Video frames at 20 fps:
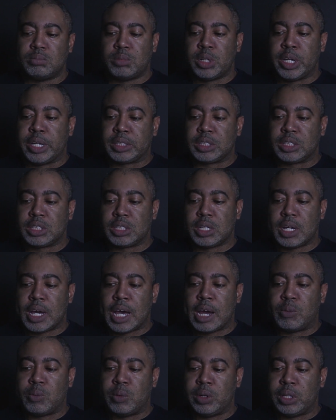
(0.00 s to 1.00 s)
But
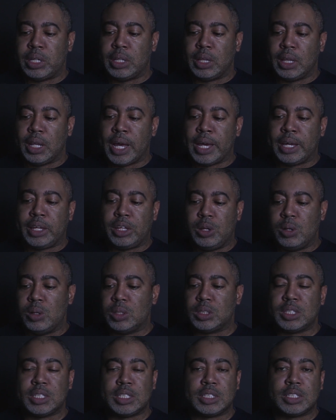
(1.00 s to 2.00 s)
I really like
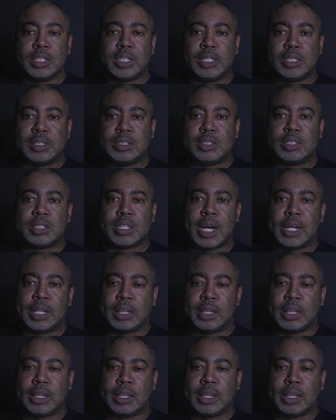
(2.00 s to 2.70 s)
using this lens.